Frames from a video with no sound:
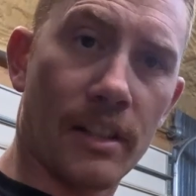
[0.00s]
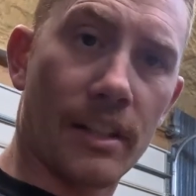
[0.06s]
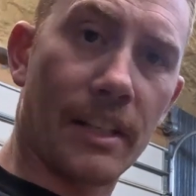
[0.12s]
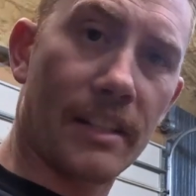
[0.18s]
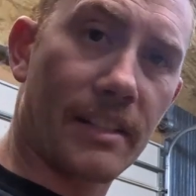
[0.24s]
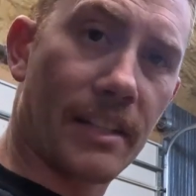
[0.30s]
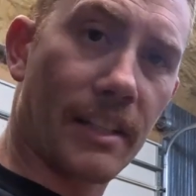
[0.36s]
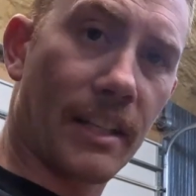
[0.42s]

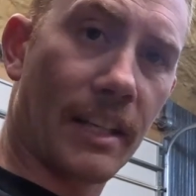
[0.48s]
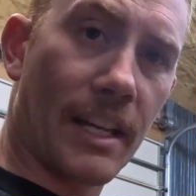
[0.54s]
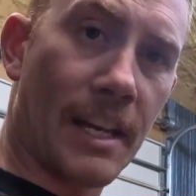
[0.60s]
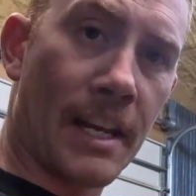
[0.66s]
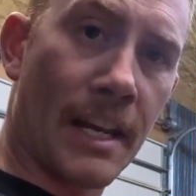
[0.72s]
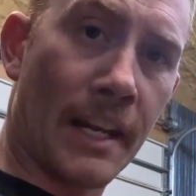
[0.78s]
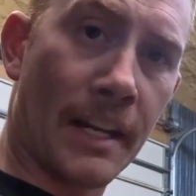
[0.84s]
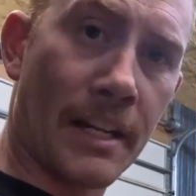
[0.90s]
it's gonna
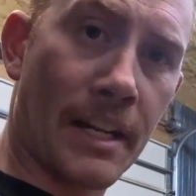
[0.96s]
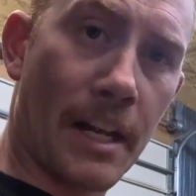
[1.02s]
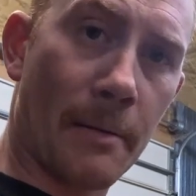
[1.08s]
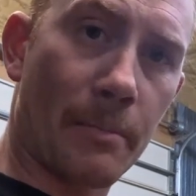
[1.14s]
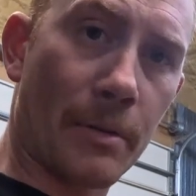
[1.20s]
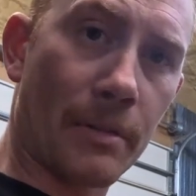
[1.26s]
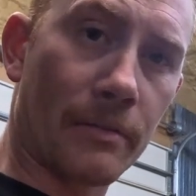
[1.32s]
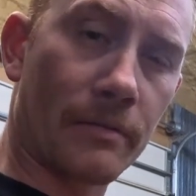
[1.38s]
get heated
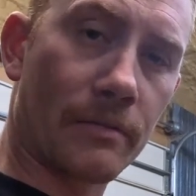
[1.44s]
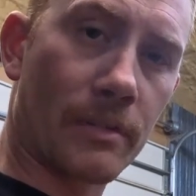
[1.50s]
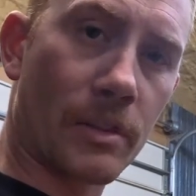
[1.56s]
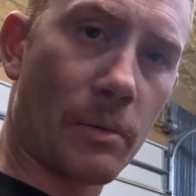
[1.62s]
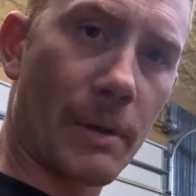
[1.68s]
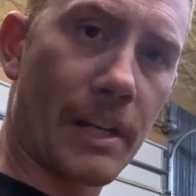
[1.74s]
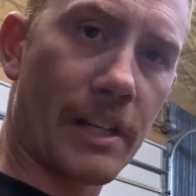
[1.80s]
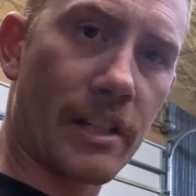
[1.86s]
up and
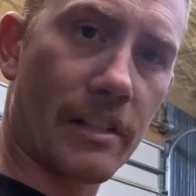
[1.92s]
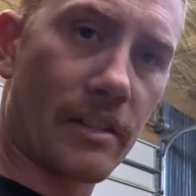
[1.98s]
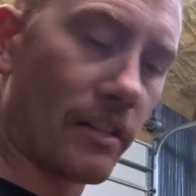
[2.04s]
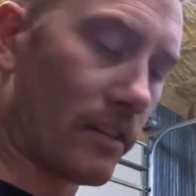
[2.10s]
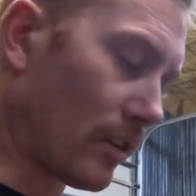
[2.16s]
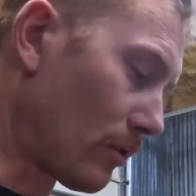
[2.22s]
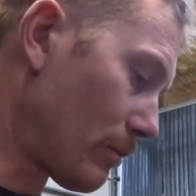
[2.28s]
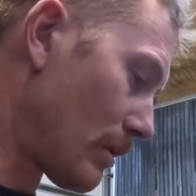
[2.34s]
tweaked just
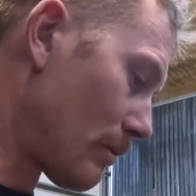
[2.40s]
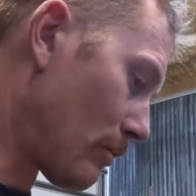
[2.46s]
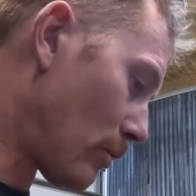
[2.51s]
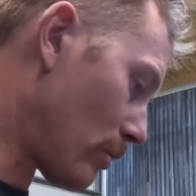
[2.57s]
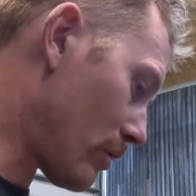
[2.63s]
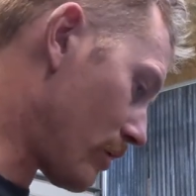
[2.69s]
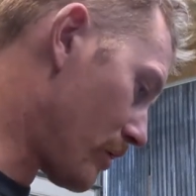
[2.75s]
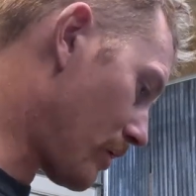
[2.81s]
a little bit
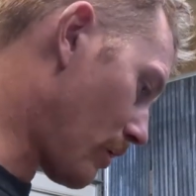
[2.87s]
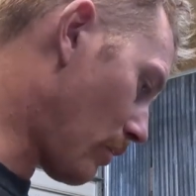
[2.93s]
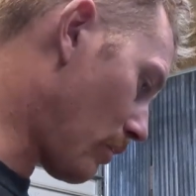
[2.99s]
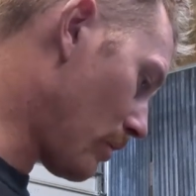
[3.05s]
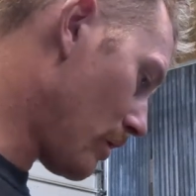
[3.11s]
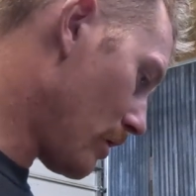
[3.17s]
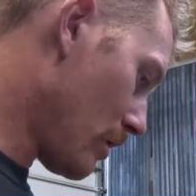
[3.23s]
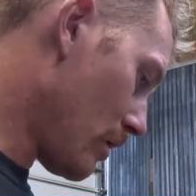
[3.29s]
more. So
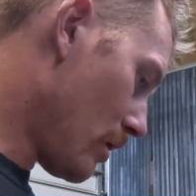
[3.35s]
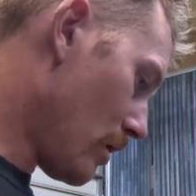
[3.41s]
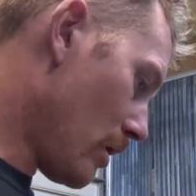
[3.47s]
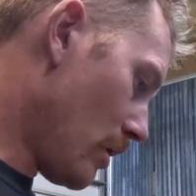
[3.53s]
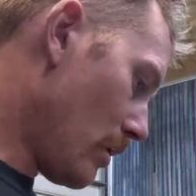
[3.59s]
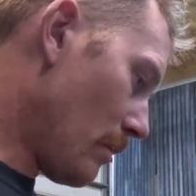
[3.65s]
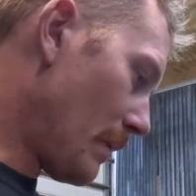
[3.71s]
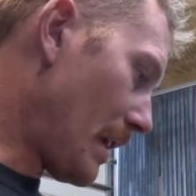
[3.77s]

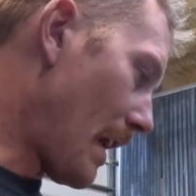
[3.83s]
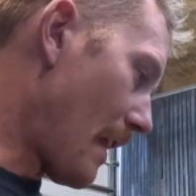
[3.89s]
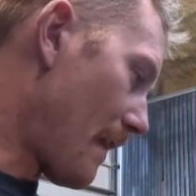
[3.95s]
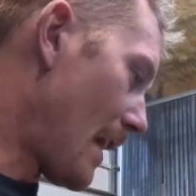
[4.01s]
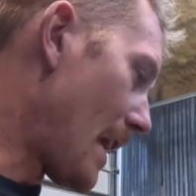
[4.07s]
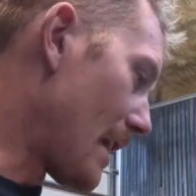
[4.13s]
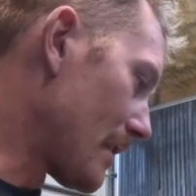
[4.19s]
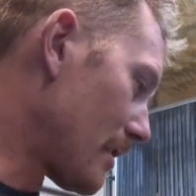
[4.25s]
we got
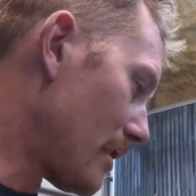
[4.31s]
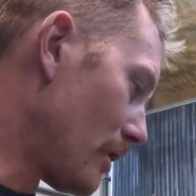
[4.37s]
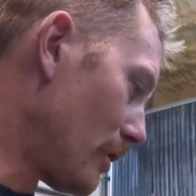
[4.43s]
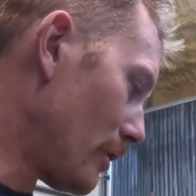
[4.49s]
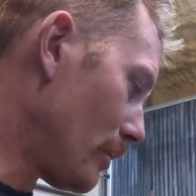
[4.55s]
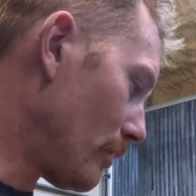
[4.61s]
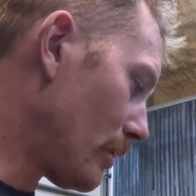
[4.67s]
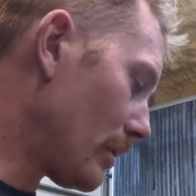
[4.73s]
that to
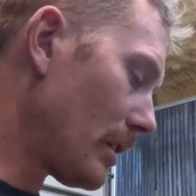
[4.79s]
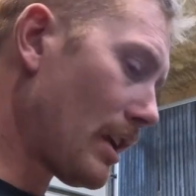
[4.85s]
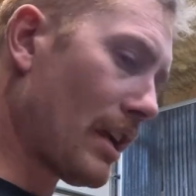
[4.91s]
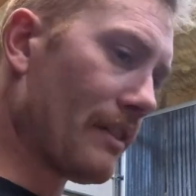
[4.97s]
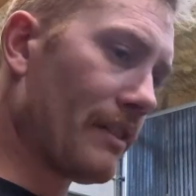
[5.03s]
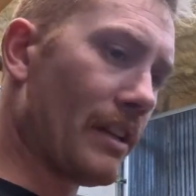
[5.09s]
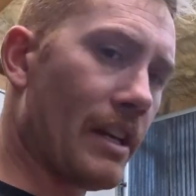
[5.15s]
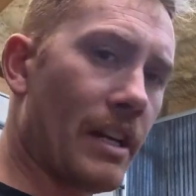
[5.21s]
do,
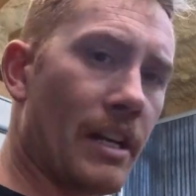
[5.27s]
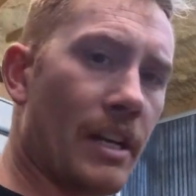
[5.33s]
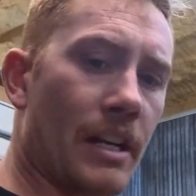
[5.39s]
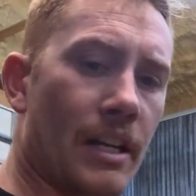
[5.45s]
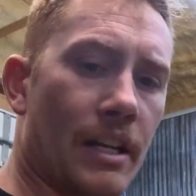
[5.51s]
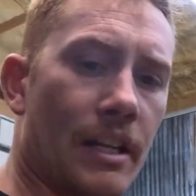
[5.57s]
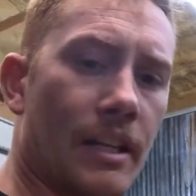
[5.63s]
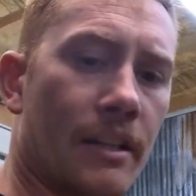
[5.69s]
and
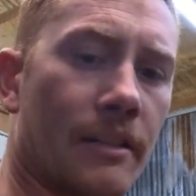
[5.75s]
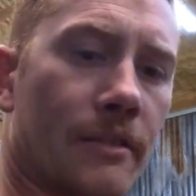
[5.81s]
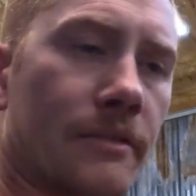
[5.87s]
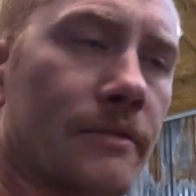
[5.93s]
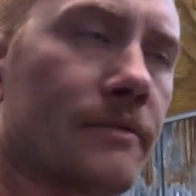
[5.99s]
then